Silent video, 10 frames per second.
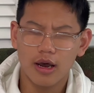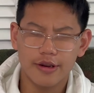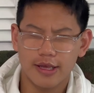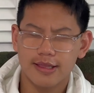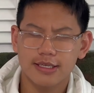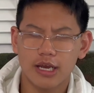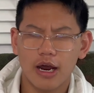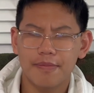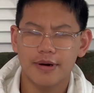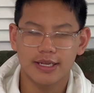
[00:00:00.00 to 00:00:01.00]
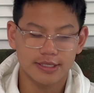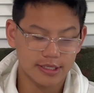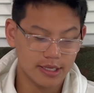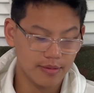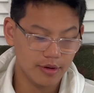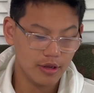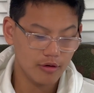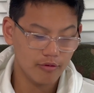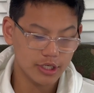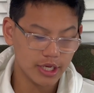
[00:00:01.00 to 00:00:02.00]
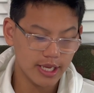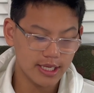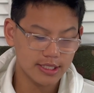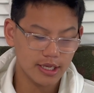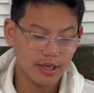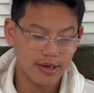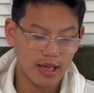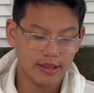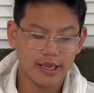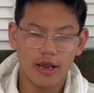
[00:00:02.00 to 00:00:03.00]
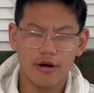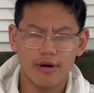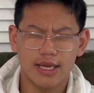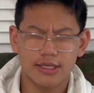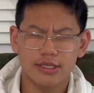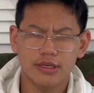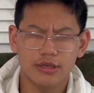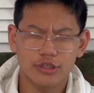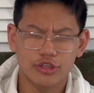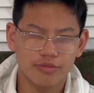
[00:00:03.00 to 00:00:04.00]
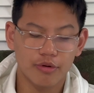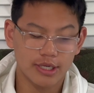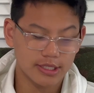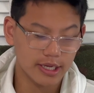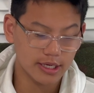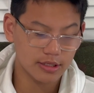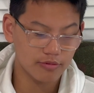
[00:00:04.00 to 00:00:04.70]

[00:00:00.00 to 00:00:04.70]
Nothing's operating system, which is Nothing OS 2.6,